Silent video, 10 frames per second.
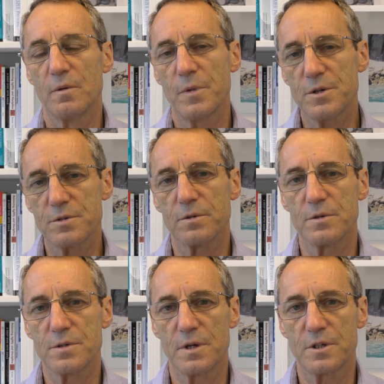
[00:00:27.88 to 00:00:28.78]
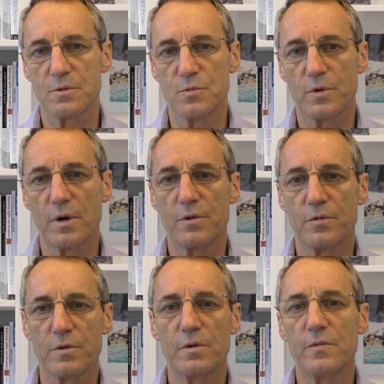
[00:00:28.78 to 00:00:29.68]
most organizations will go
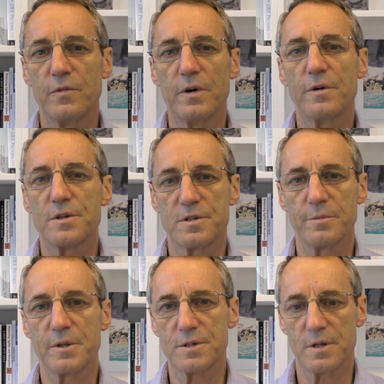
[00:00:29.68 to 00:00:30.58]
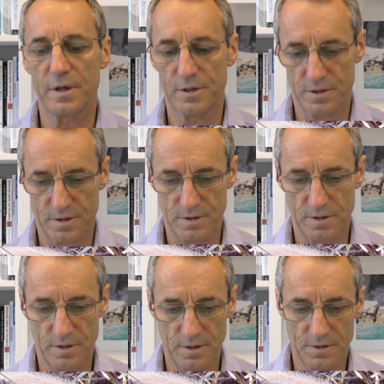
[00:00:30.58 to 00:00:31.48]
through very similar stages
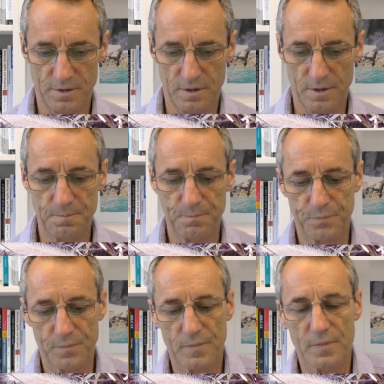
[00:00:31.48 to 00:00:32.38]
and um,